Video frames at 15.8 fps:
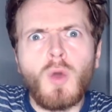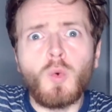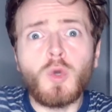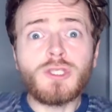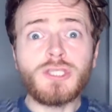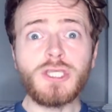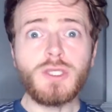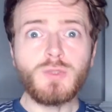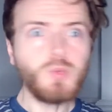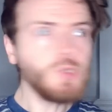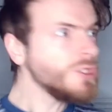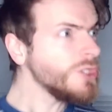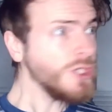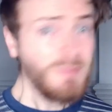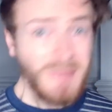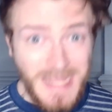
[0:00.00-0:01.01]
What do
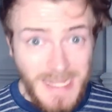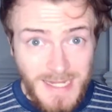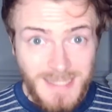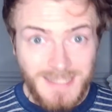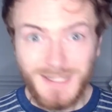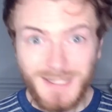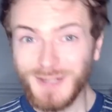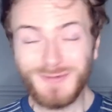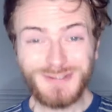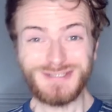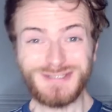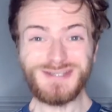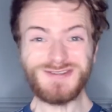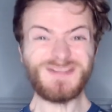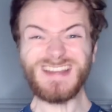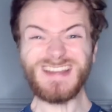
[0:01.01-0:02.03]
you mean? What
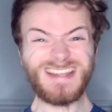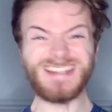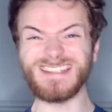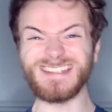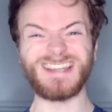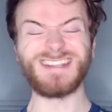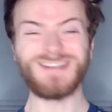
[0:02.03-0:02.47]
do you mean?